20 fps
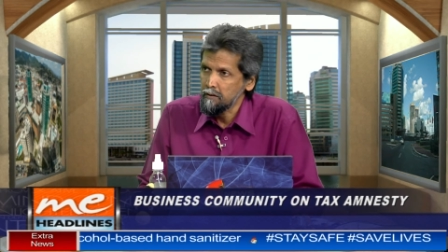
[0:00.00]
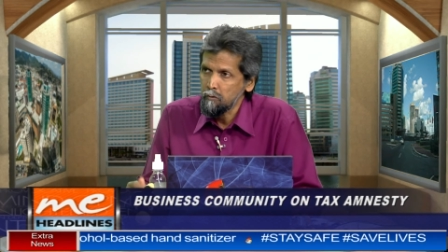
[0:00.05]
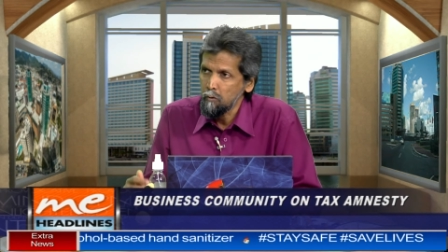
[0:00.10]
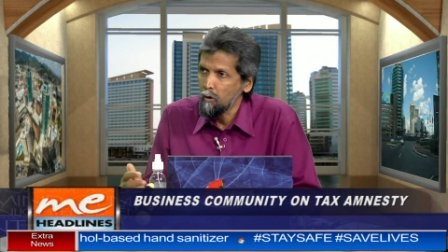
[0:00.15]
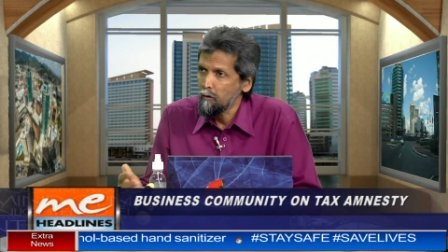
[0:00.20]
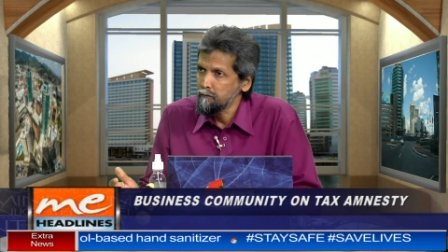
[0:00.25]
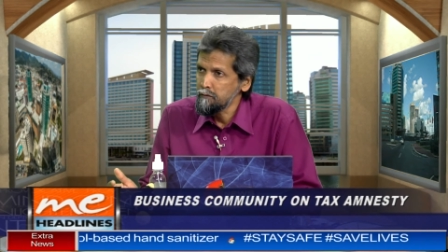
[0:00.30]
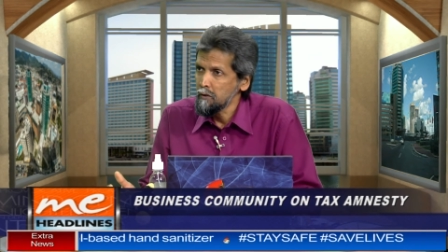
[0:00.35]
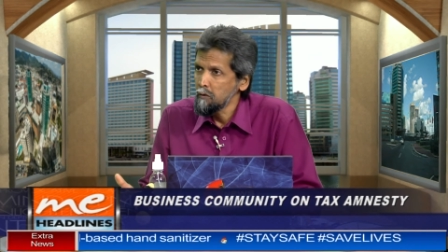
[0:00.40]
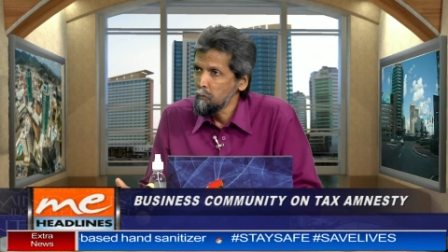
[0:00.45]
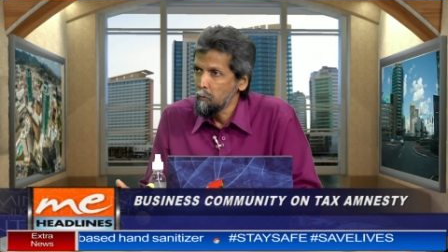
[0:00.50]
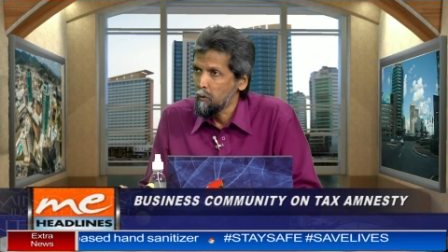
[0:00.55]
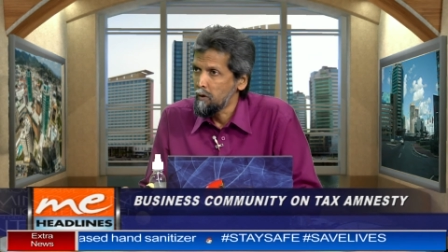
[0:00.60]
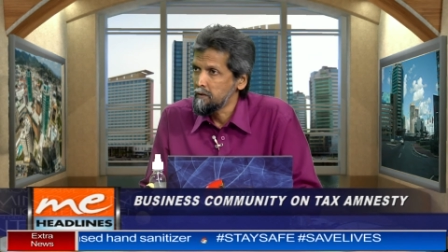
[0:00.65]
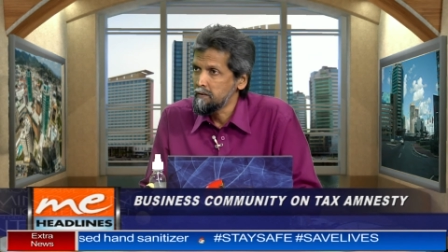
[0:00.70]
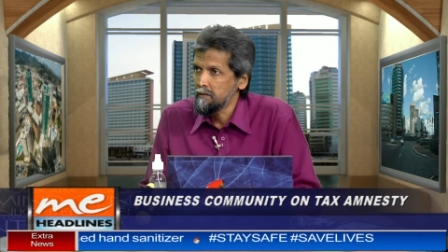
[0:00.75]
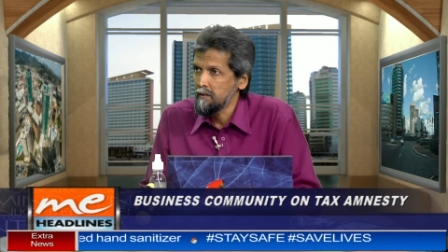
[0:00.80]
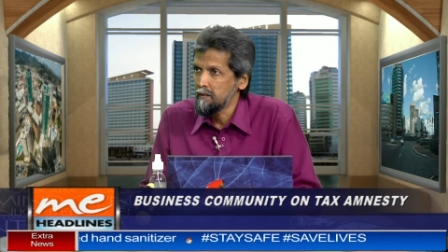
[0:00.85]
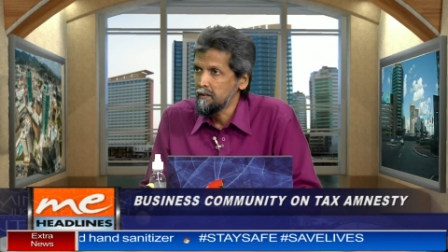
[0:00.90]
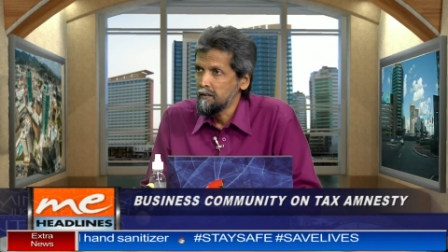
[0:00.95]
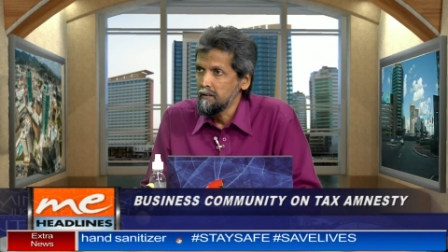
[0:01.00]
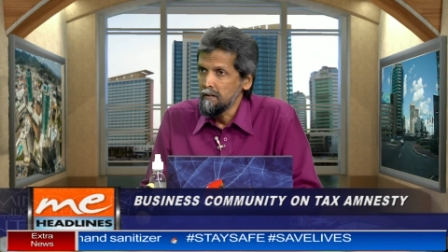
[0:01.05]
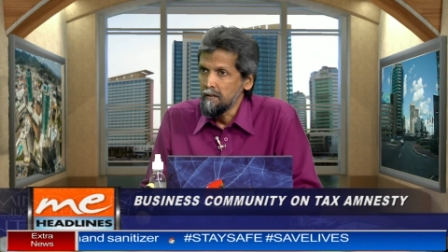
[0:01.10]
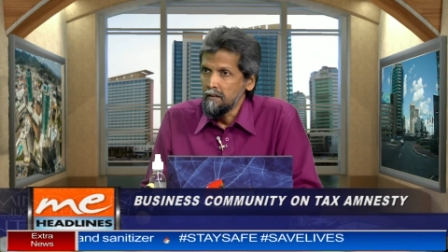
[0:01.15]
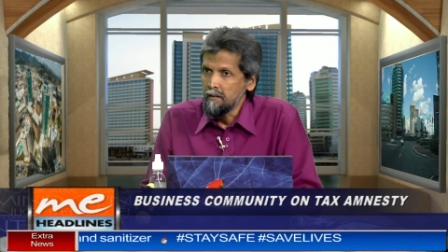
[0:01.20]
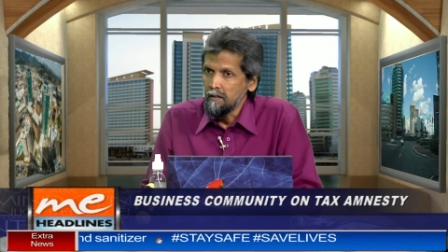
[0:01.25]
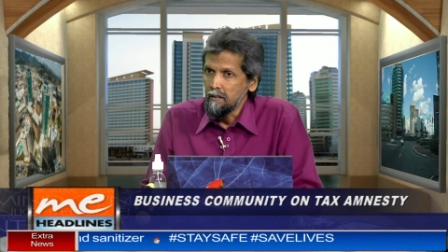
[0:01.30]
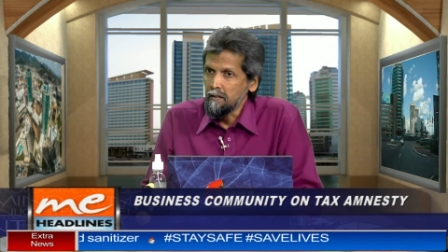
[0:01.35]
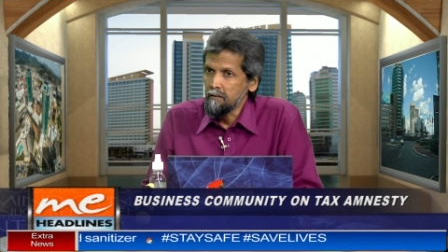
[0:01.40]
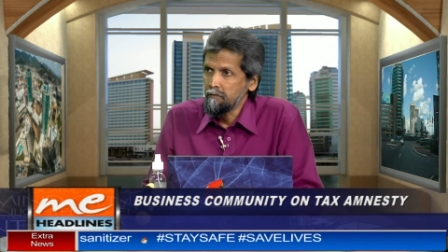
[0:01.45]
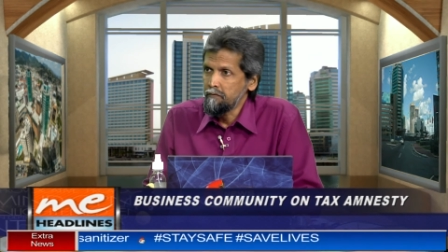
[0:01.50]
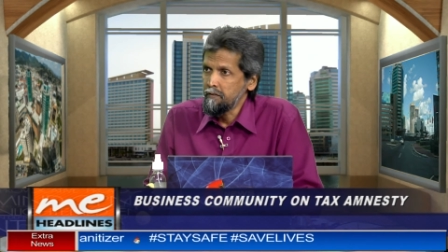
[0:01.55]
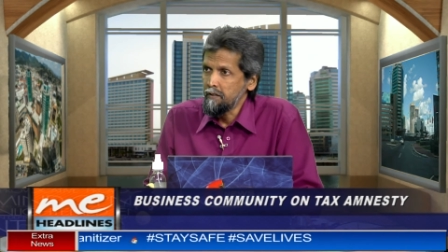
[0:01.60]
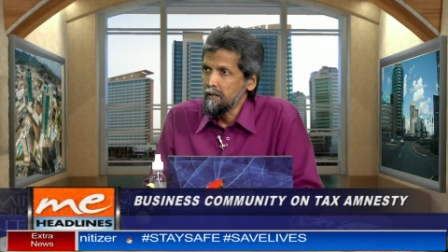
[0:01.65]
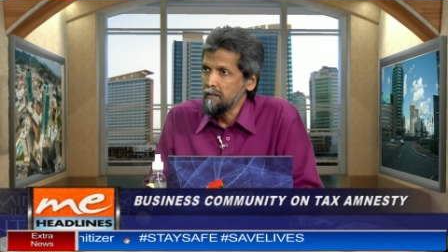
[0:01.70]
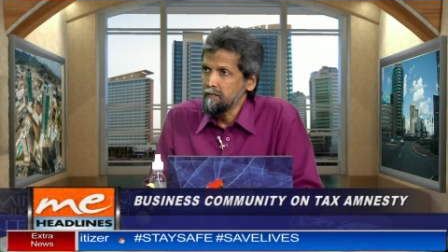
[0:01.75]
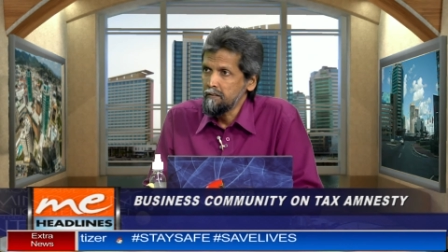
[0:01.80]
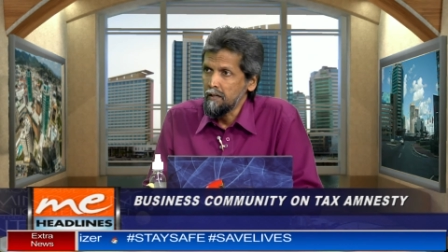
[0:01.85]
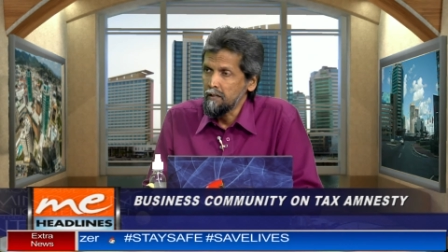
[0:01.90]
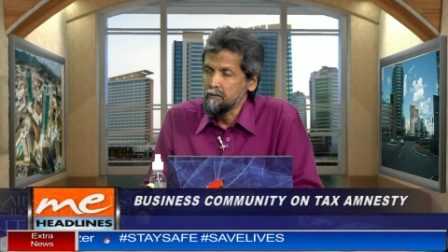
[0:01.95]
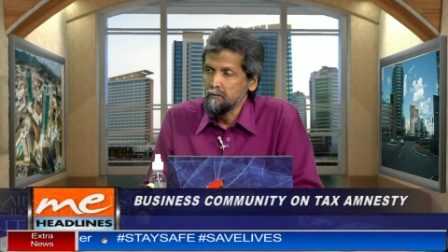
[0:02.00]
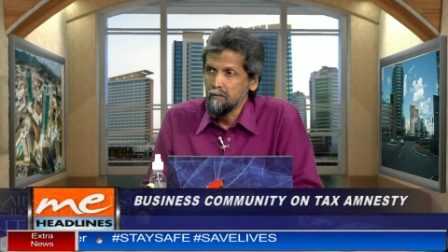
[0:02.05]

you often wonder if there, there,